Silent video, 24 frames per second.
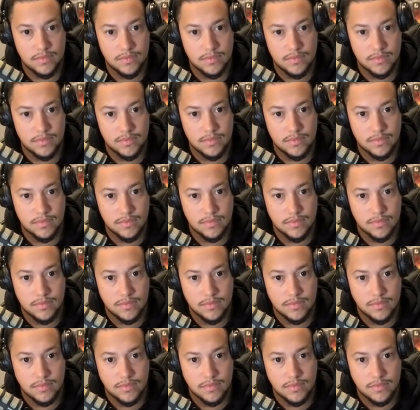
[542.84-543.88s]

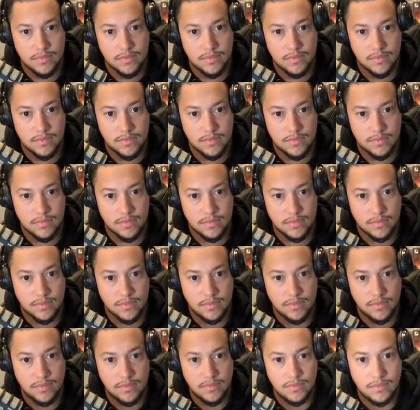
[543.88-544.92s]

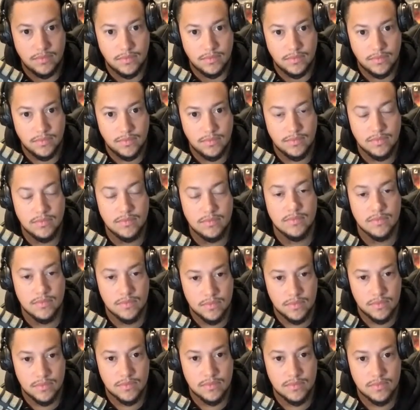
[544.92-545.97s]

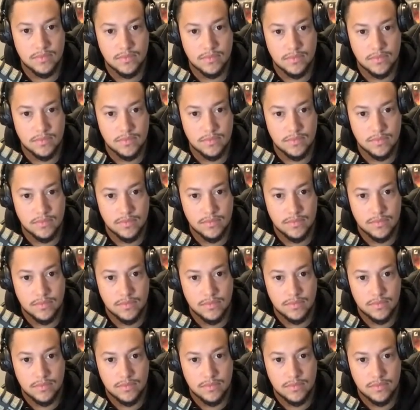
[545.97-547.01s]

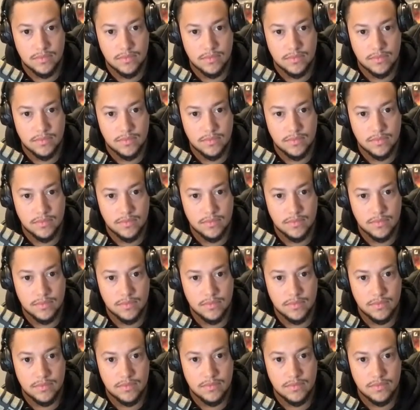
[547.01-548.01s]
This person isn't speaking.